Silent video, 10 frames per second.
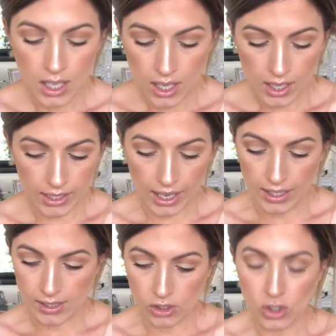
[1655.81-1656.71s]
Okay,
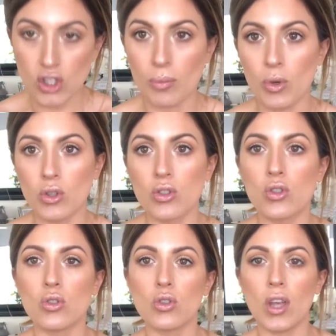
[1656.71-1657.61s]
so jump on
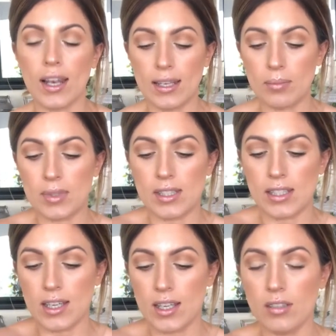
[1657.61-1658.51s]
to lips now.